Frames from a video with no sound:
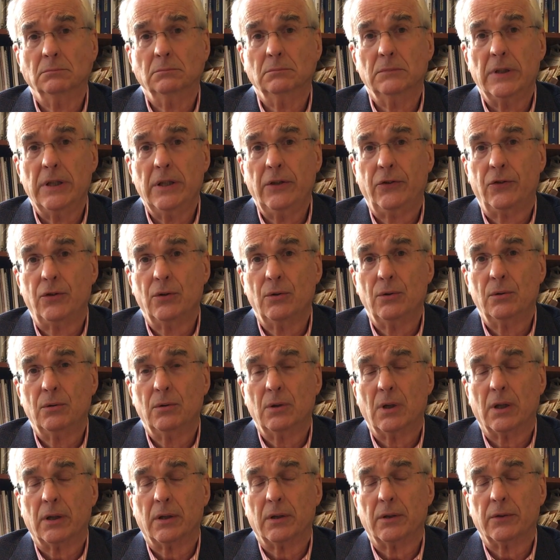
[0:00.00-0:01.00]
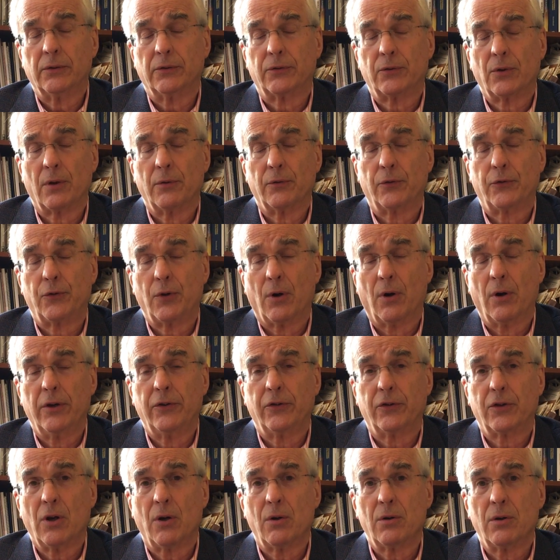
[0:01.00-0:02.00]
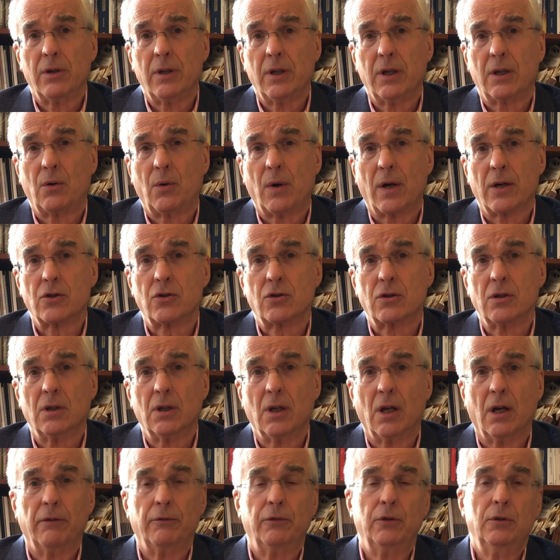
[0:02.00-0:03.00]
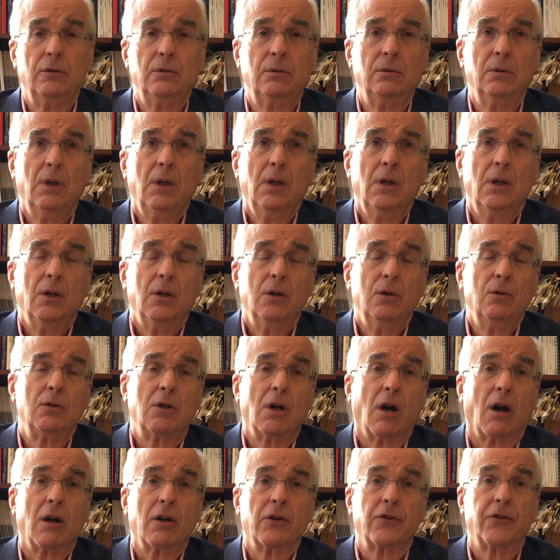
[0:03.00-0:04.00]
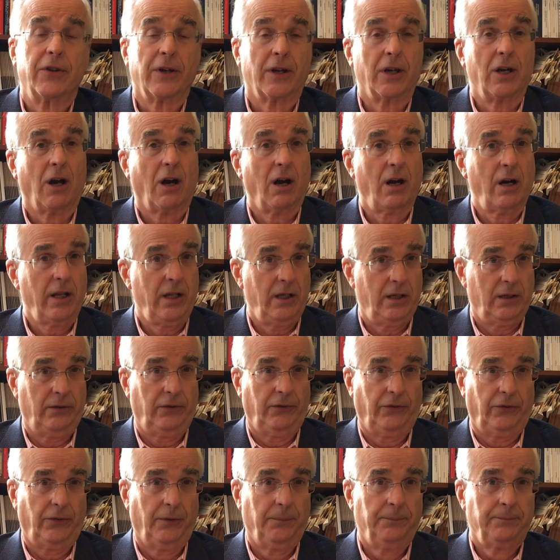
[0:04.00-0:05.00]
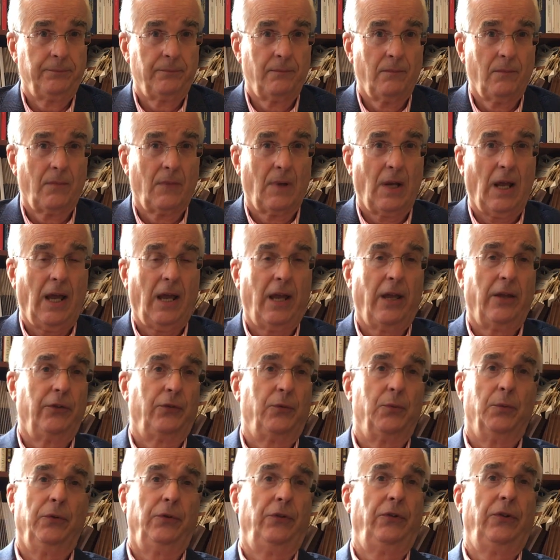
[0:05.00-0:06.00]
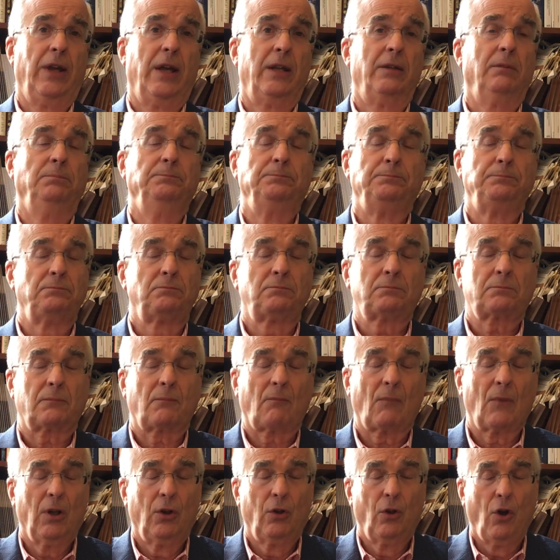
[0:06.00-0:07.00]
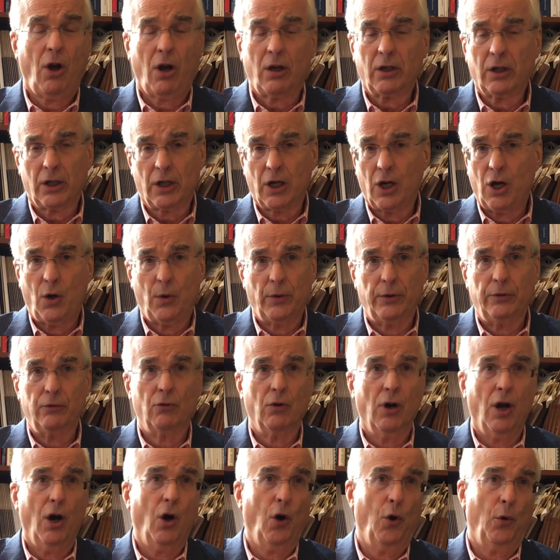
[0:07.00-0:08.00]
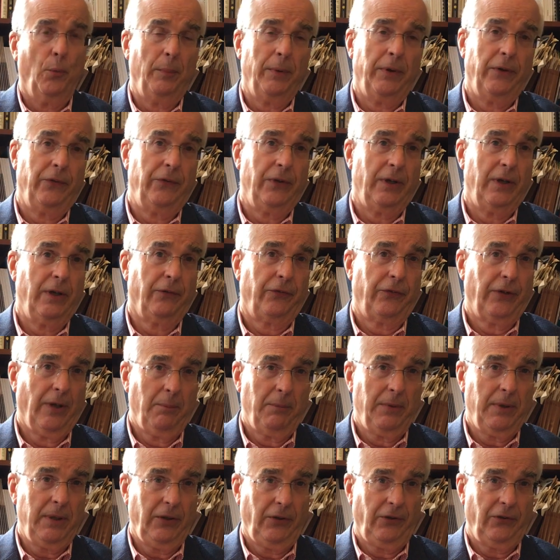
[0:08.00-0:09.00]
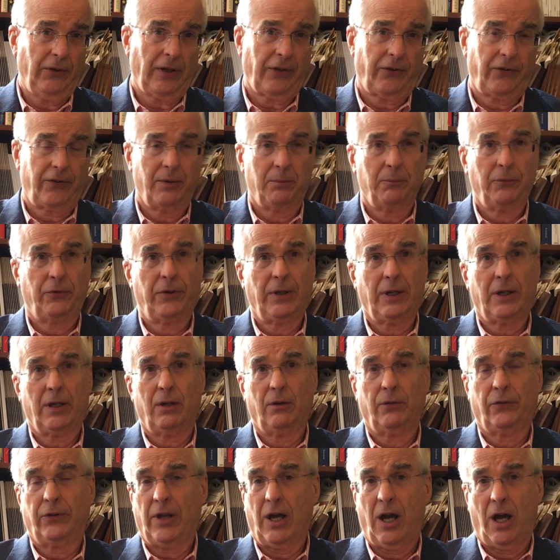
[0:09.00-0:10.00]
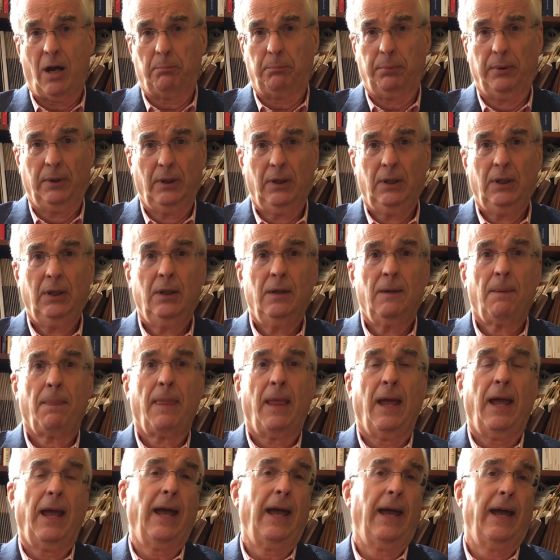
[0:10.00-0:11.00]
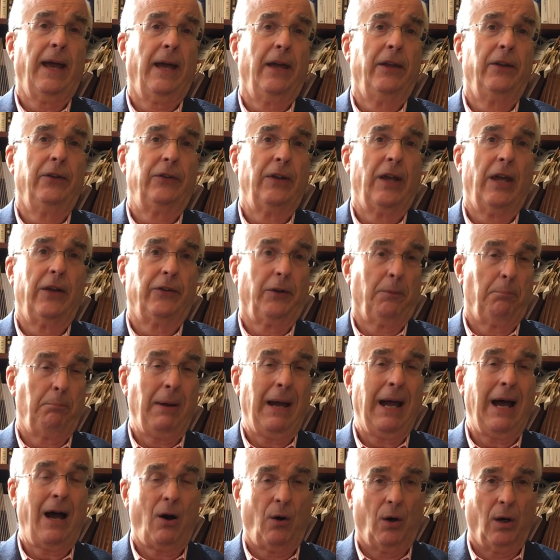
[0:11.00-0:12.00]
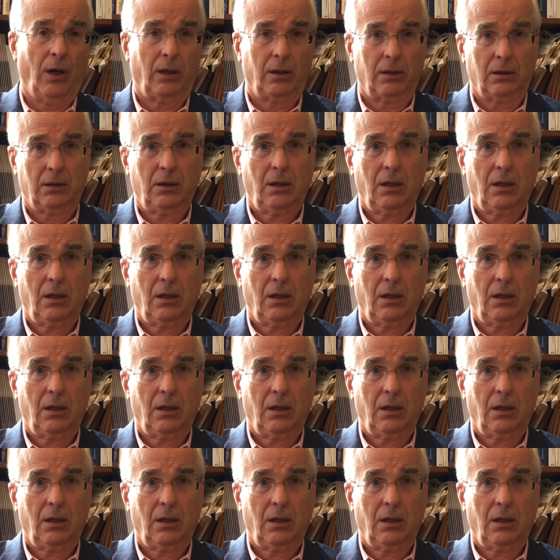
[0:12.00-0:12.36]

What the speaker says: These two sort of stories go to the question of who guards the guardians. As was said long ago in Rome, is that if somebody sets themselves up as a power,